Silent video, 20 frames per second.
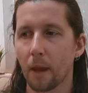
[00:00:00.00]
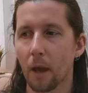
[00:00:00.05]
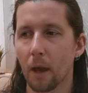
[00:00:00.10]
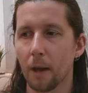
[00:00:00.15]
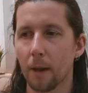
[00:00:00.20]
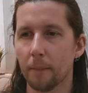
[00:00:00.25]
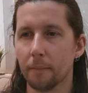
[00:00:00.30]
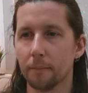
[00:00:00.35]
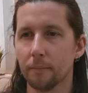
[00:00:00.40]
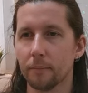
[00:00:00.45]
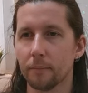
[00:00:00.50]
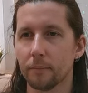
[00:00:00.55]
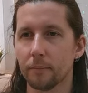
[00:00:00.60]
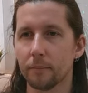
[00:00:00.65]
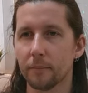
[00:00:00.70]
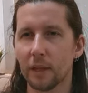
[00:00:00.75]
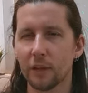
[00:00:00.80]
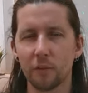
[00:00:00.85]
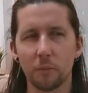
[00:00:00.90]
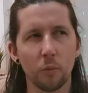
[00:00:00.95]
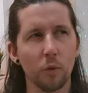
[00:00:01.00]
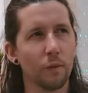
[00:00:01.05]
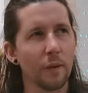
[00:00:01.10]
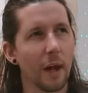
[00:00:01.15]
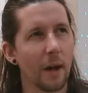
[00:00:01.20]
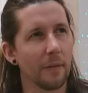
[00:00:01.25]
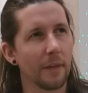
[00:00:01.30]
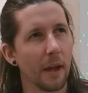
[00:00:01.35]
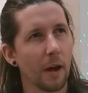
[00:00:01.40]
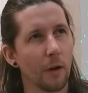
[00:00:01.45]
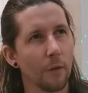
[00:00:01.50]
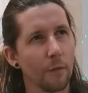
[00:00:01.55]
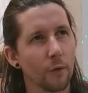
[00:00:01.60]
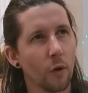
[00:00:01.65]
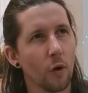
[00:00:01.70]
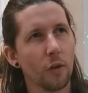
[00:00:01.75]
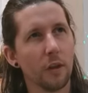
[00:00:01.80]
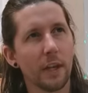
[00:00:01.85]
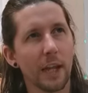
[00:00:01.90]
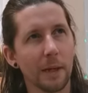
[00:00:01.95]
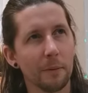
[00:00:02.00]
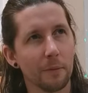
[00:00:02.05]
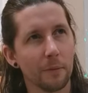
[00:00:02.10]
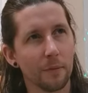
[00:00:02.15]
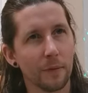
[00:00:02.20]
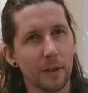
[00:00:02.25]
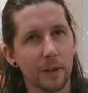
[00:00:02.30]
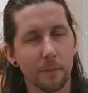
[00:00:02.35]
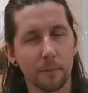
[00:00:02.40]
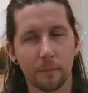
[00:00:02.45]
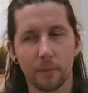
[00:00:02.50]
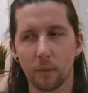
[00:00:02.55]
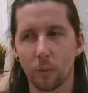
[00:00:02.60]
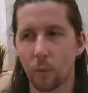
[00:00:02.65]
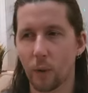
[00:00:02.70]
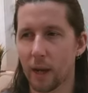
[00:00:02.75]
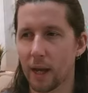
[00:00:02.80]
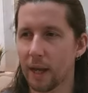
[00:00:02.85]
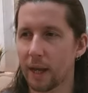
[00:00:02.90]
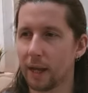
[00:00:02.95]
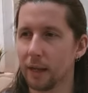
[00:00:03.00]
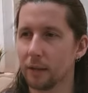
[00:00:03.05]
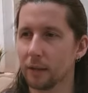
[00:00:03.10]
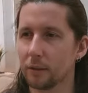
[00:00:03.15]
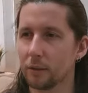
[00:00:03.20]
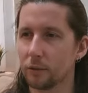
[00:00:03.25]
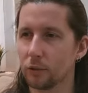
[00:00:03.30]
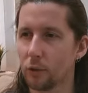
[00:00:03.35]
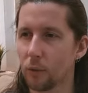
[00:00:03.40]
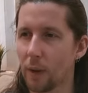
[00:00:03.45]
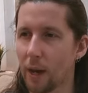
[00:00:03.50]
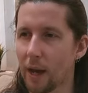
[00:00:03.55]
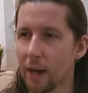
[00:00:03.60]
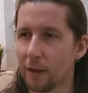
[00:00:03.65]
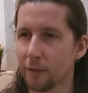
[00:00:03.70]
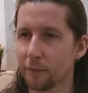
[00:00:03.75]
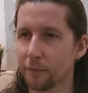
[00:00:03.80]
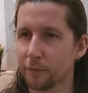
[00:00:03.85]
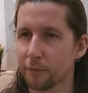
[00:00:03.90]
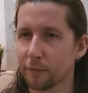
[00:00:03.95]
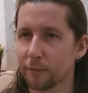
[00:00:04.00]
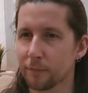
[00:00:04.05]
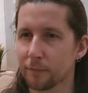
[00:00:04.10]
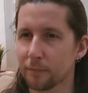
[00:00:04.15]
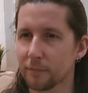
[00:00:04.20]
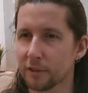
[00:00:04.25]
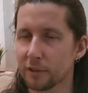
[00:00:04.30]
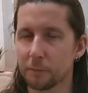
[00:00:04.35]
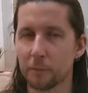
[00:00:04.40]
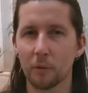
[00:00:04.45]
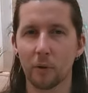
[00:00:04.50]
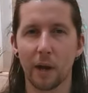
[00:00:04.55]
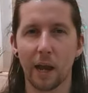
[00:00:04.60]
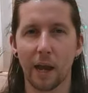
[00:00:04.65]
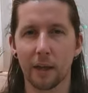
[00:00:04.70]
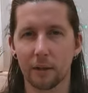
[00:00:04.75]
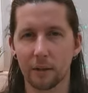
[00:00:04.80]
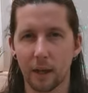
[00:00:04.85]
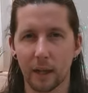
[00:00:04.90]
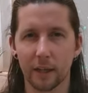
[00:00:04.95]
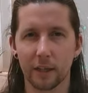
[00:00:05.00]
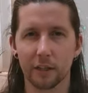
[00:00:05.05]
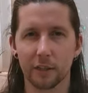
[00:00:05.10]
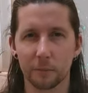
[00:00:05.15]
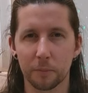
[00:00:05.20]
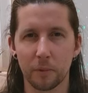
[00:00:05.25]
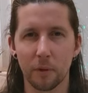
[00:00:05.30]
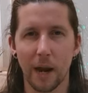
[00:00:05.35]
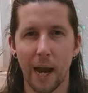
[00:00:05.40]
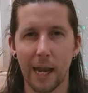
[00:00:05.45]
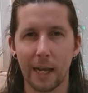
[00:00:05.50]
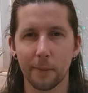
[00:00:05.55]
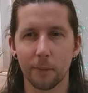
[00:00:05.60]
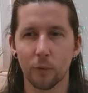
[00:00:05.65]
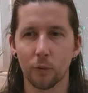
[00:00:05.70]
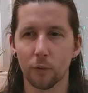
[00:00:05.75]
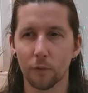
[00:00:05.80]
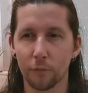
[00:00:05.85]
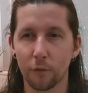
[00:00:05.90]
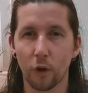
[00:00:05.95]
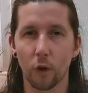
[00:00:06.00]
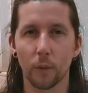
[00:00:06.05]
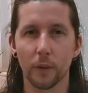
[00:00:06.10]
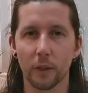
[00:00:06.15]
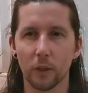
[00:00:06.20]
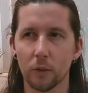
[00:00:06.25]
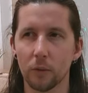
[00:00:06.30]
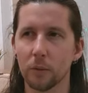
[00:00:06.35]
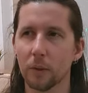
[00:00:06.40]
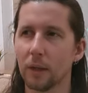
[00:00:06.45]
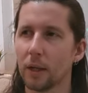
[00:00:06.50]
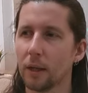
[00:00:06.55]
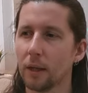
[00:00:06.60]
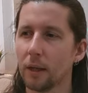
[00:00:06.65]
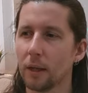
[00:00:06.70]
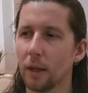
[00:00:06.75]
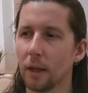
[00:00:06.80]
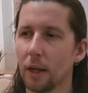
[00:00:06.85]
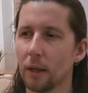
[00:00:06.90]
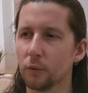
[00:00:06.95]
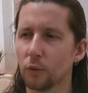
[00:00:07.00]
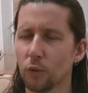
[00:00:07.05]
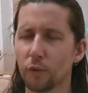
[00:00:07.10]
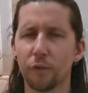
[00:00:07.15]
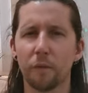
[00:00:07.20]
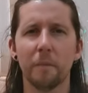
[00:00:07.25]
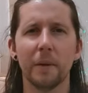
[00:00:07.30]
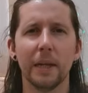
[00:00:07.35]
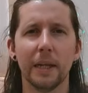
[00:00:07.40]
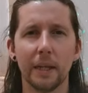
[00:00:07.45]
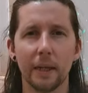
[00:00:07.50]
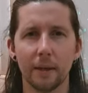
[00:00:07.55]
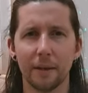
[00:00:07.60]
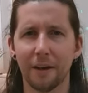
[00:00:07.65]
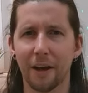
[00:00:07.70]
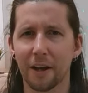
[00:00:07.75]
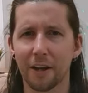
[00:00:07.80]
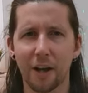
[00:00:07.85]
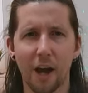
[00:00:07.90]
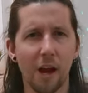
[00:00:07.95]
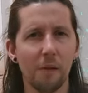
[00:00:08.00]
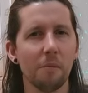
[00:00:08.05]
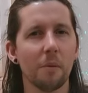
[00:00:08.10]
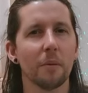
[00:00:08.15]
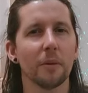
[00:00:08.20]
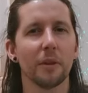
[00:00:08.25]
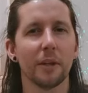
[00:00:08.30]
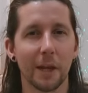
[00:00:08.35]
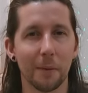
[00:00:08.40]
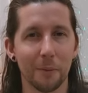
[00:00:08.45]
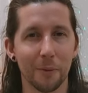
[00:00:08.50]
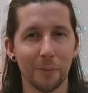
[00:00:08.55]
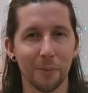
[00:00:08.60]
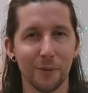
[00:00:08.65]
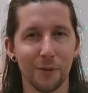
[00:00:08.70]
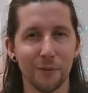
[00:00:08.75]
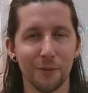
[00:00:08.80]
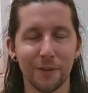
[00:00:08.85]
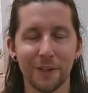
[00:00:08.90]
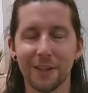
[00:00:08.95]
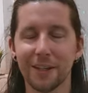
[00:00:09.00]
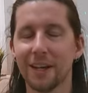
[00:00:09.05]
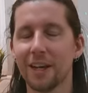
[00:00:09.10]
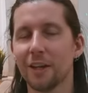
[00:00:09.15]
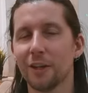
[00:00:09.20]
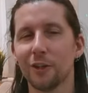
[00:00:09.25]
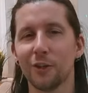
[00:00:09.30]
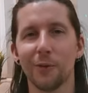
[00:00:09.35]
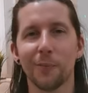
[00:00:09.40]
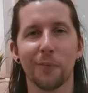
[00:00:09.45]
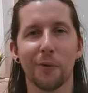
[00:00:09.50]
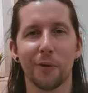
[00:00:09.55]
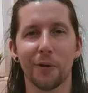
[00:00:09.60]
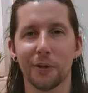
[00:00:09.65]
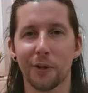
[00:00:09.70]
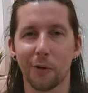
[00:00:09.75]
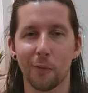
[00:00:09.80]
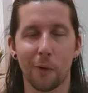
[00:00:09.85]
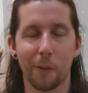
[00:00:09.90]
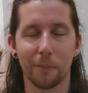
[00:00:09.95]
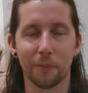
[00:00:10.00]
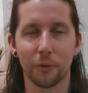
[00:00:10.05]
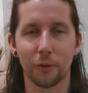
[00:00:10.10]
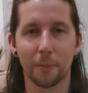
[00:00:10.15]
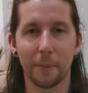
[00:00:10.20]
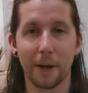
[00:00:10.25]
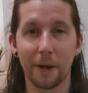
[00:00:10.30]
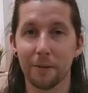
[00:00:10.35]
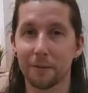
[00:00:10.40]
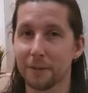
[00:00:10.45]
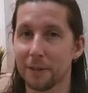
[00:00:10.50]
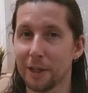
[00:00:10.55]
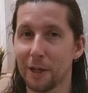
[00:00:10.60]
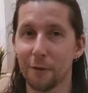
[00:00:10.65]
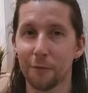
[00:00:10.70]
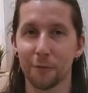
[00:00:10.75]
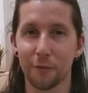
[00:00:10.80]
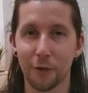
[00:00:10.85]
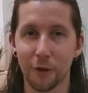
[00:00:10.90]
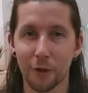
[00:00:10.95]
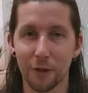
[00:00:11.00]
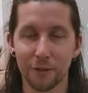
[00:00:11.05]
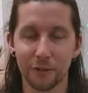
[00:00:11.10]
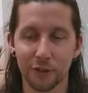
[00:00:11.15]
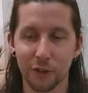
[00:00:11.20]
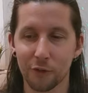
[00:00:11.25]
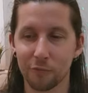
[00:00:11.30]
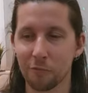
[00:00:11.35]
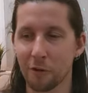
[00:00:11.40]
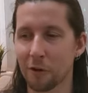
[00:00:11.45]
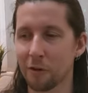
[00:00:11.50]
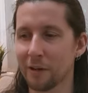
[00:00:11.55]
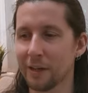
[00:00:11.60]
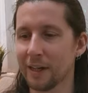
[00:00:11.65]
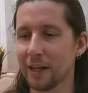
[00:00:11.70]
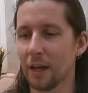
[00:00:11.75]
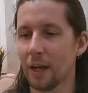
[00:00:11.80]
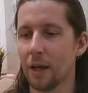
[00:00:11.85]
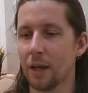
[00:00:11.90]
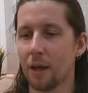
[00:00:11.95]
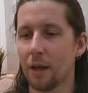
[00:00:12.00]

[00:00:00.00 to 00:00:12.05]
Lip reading: There's a movie out there, I've forgotten the name of it, but where you have spirit, like a spirit animal following you, you're familiar. I can't remember the name of the movie. You probably know what I'm talking about. If not, don't worry.